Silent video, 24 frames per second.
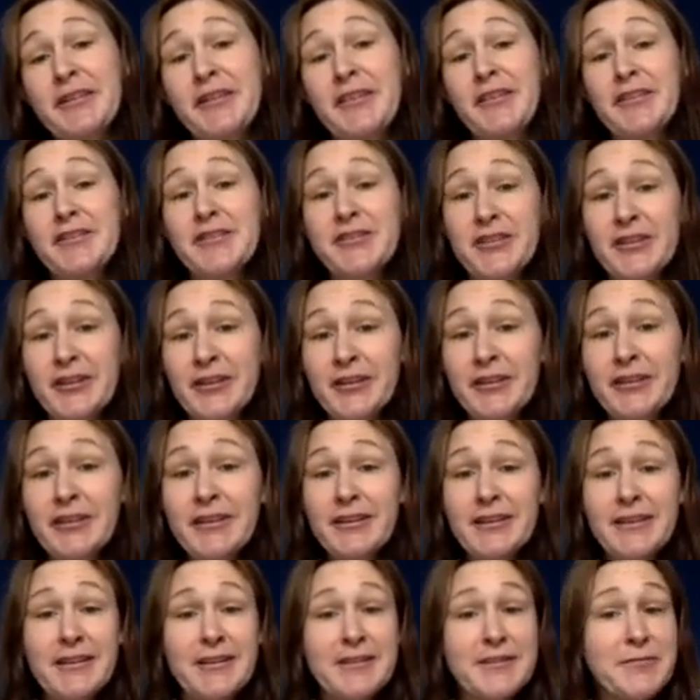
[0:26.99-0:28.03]
The journal
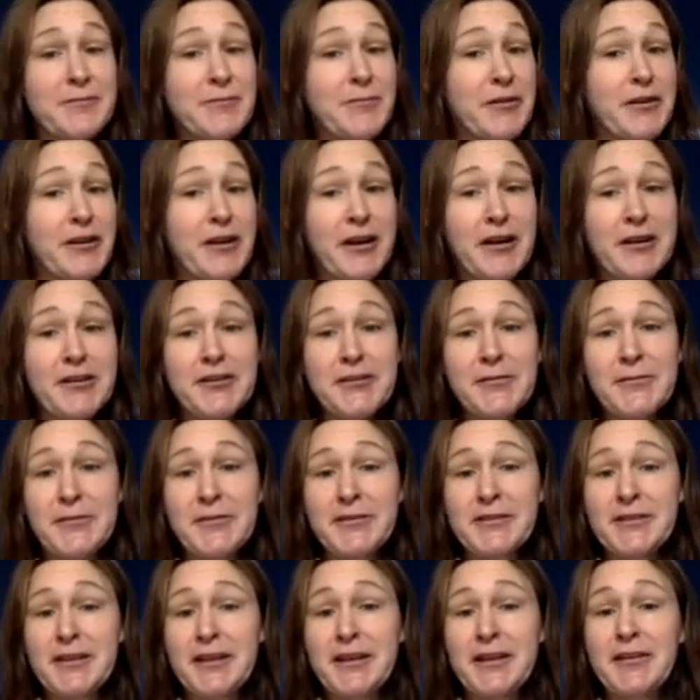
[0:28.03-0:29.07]
is
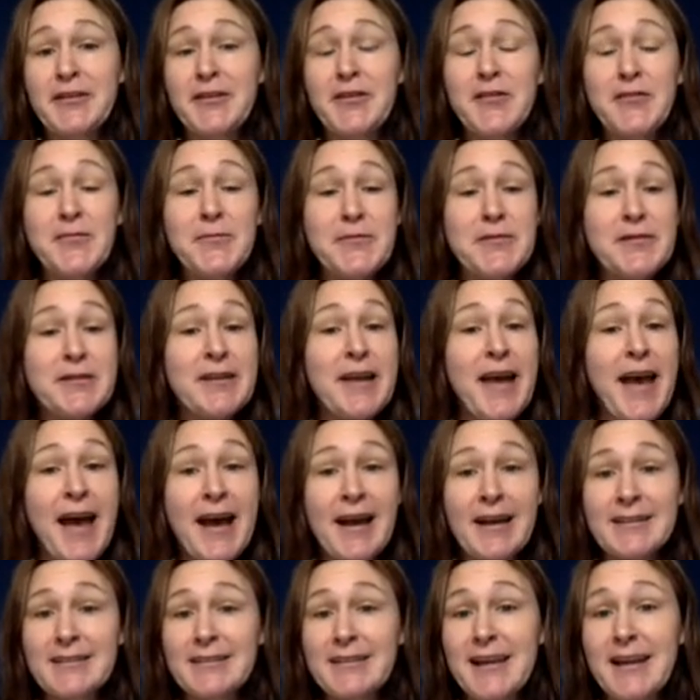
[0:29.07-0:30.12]
100% open
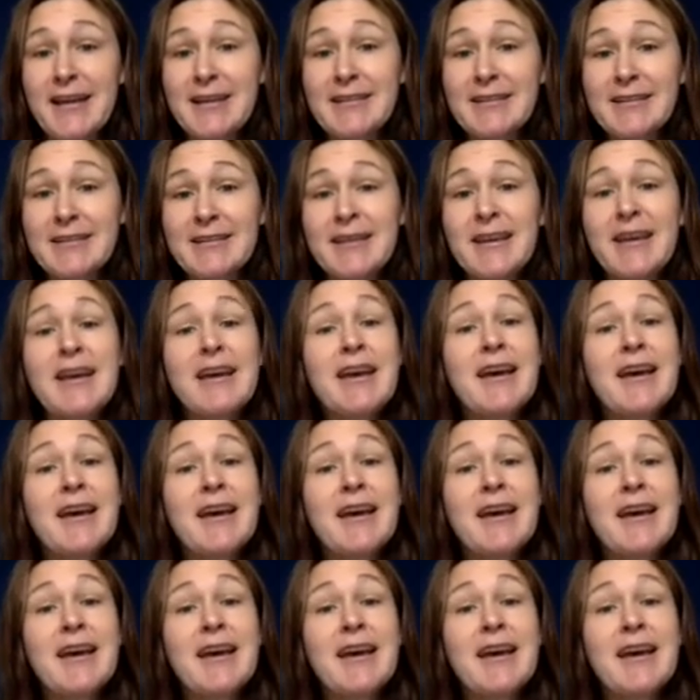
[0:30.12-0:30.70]
access